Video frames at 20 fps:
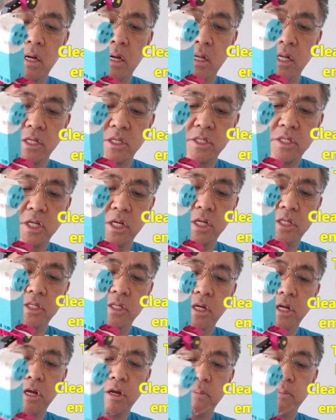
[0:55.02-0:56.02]
let's see, it's
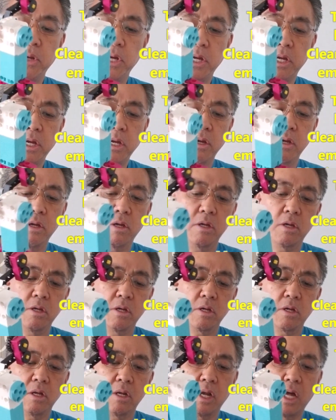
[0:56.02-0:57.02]
going to be
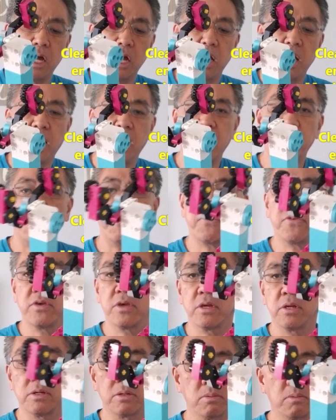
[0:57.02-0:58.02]
left
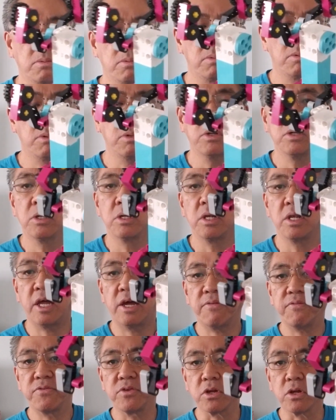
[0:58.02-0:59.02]

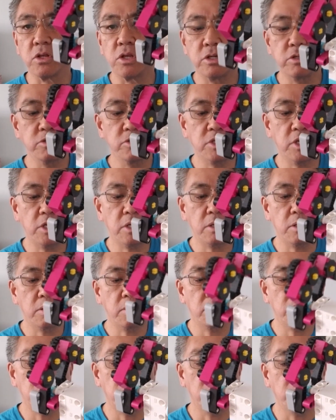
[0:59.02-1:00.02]
to close it,
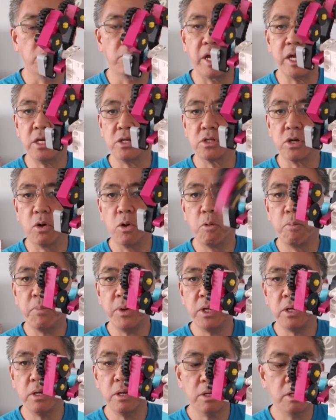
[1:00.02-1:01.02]
right to
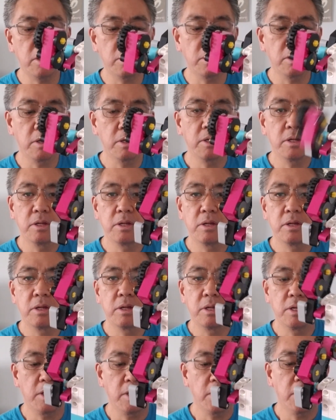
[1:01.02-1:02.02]
open,
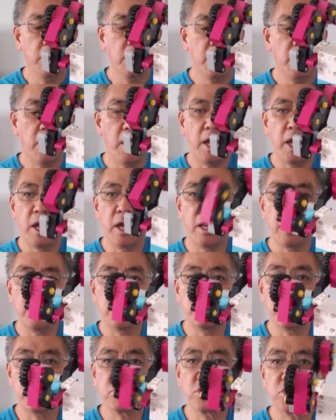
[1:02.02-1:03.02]
and
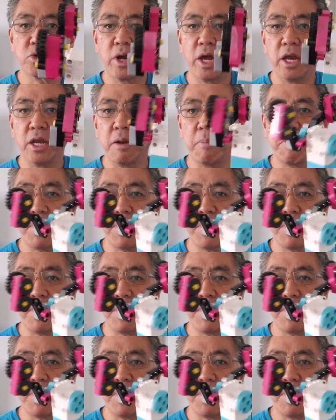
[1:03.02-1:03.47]
they're trying to